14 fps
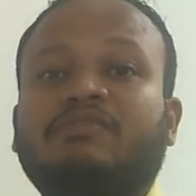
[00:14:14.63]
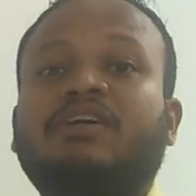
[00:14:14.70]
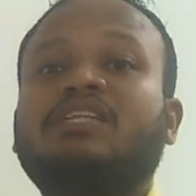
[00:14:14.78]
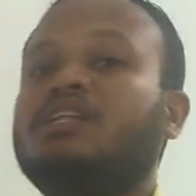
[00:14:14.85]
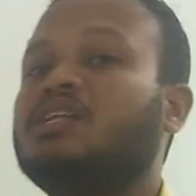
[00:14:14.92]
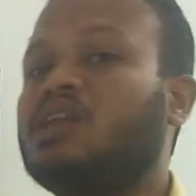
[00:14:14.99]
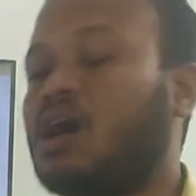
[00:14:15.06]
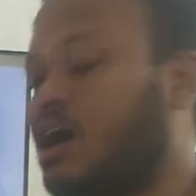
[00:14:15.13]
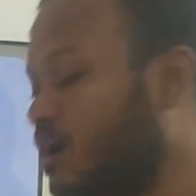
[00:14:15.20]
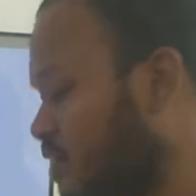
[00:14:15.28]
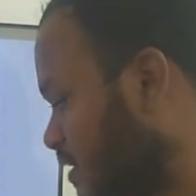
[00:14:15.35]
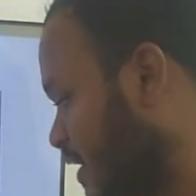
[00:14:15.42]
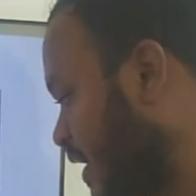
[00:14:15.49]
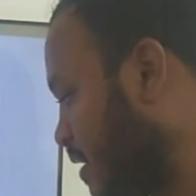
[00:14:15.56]
when the
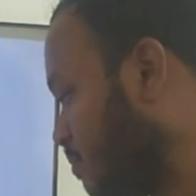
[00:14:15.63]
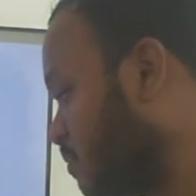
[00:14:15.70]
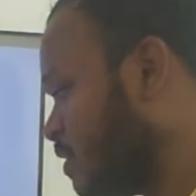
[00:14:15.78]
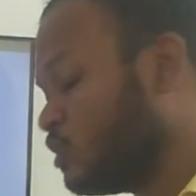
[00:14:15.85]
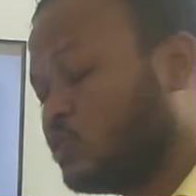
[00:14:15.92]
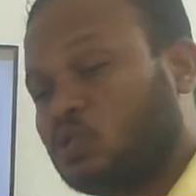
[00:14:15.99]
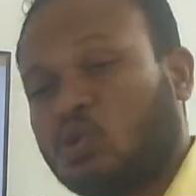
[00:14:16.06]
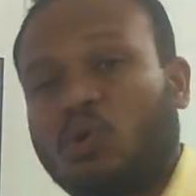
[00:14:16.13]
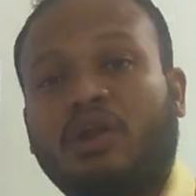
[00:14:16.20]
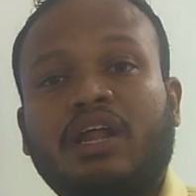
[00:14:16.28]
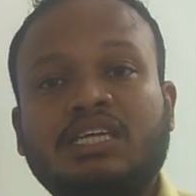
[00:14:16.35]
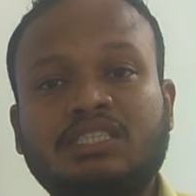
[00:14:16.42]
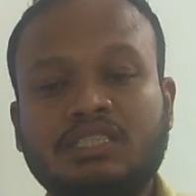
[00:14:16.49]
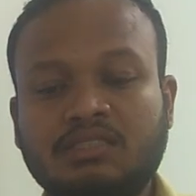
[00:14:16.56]
long time
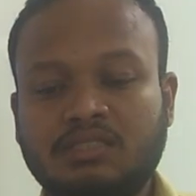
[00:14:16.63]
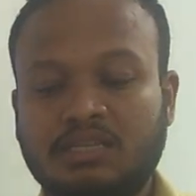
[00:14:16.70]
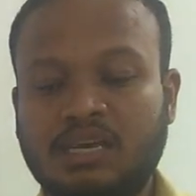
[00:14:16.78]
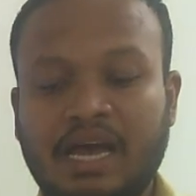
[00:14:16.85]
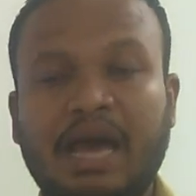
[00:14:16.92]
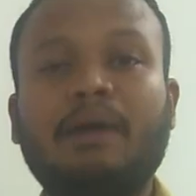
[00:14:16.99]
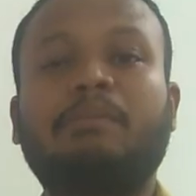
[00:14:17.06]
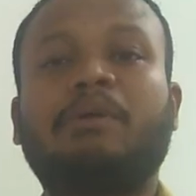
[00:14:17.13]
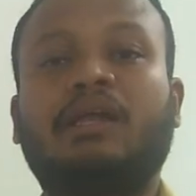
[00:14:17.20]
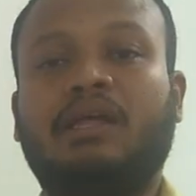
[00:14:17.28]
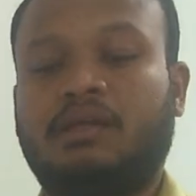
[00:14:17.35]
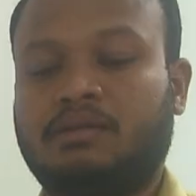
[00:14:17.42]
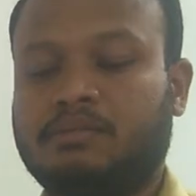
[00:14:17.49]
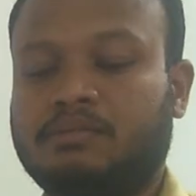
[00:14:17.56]
storage is
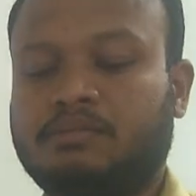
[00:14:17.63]
happening.